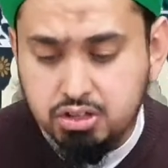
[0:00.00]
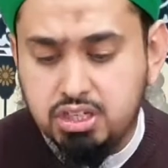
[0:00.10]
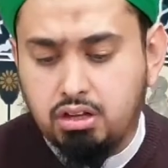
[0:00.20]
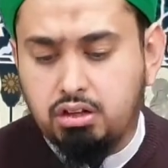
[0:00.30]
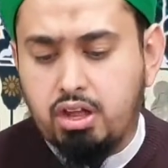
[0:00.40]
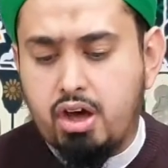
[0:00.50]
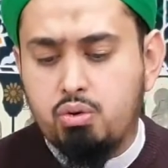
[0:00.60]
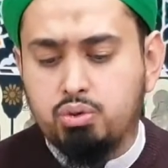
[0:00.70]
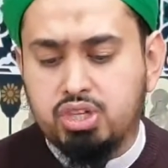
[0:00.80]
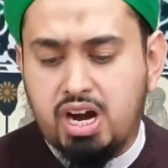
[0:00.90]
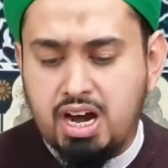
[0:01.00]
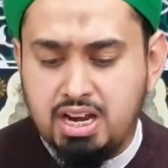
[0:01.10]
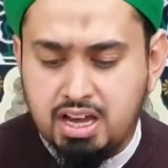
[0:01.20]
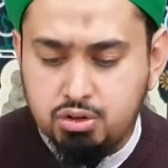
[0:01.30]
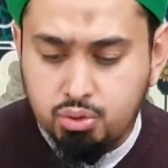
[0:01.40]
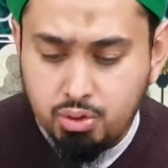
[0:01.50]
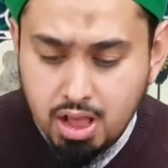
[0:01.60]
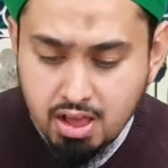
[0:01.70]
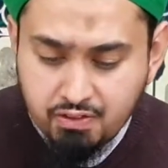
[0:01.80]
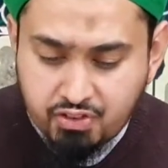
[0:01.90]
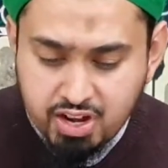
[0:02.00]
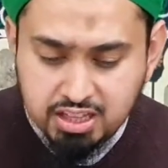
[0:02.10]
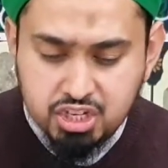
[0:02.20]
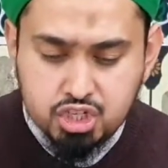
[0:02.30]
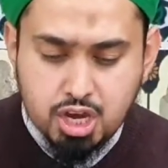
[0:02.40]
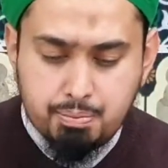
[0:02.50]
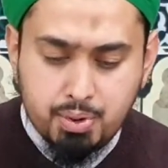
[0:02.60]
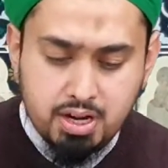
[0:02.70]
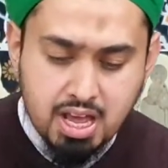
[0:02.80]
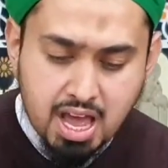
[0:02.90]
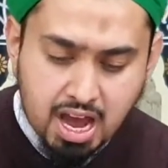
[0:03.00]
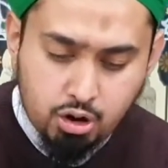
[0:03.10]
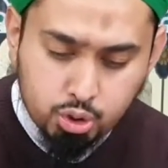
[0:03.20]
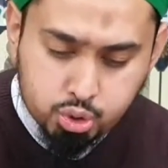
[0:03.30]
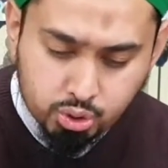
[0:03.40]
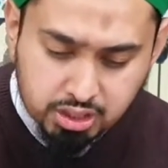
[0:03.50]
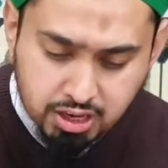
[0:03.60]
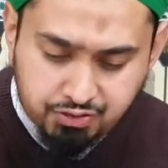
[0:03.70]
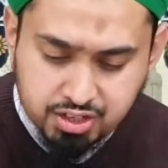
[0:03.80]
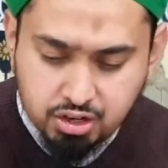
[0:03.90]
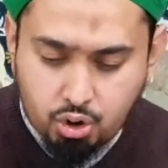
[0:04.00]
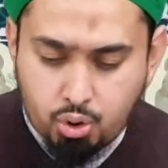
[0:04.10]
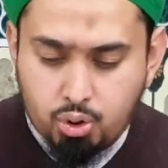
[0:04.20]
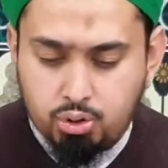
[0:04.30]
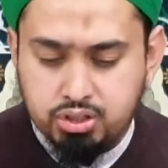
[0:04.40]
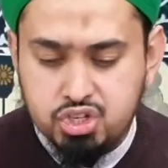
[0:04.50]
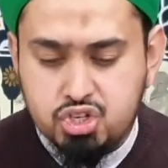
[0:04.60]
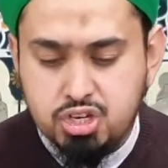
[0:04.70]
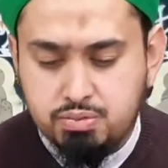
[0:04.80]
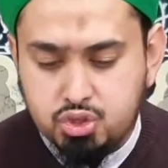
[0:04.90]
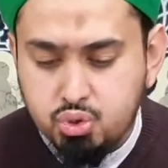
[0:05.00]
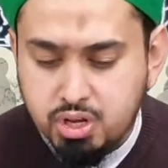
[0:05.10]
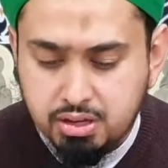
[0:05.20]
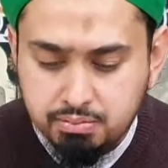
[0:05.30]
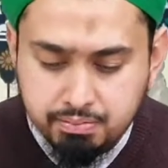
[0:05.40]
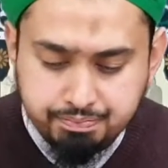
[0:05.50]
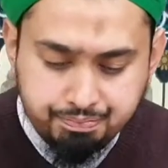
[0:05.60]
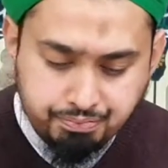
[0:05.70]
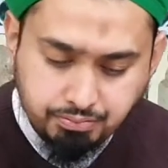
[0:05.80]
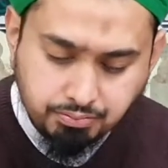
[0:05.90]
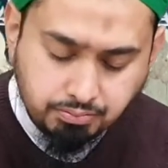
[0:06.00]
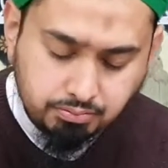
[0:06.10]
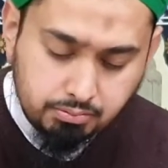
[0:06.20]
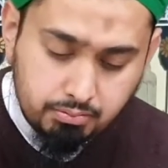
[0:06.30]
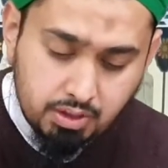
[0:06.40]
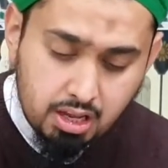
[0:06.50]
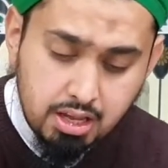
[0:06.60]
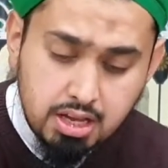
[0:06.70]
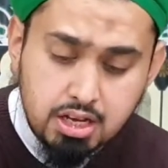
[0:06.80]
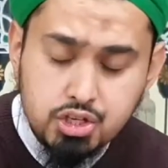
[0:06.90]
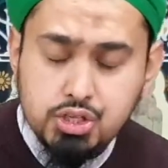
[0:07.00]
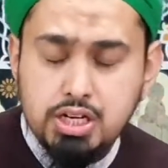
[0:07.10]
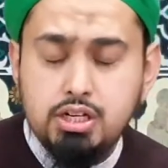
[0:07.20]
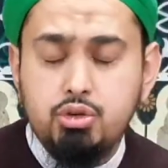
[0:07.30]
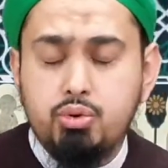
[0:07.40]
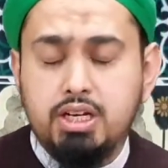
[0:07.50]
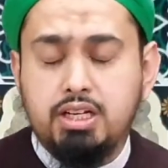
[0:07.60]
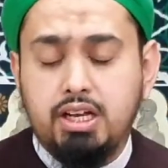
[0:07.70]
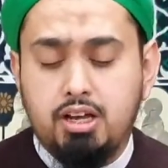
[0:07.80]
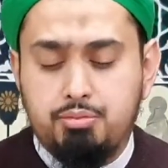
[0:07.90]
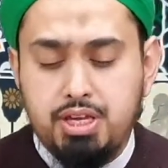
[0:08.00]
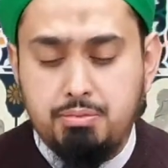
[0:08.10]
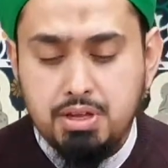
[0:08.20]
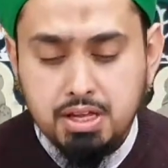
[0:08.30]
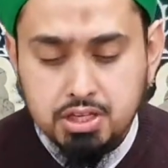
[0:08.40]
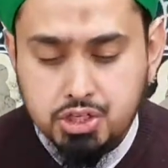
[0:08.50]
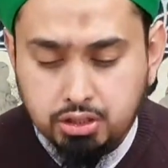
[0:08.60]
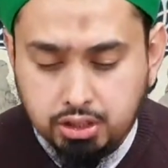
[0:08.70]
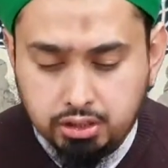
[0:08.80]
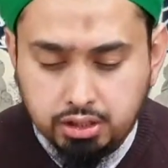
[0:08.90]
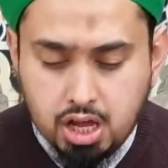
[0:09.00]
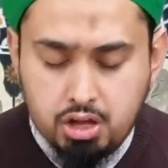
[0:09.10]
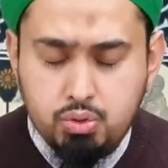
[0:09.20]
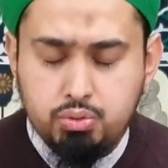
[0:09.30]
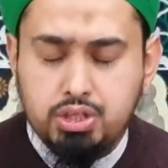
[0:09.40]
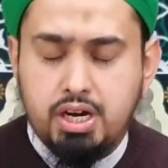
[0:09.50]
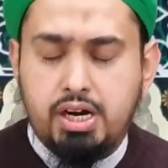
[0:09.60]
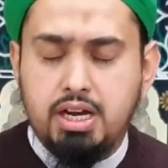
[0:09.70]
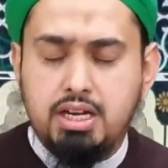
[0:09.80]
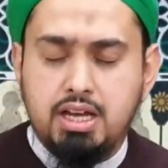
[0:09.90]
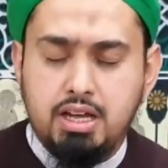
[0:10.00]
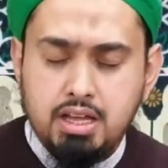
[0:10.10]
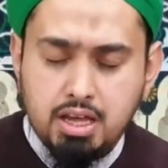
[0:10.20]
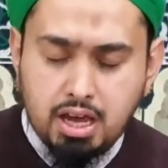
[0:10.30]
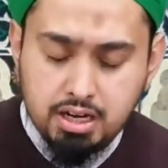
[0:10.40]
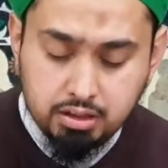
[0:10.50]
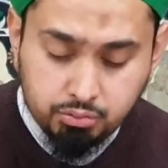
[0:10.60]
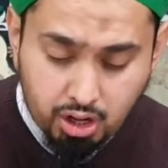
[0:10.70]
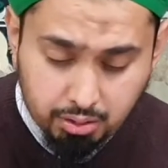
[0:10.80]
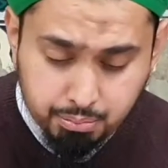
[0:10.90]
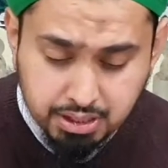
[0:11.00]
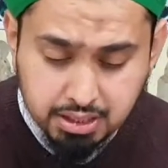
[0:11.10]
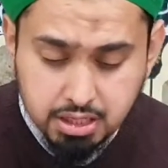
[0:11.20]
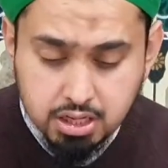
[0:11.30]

radiallahu ta'ala anhu freed the shepherd and also gifted all the sheep to him. Sallu ala al-habib sallallahu ta'ala ala Muhammad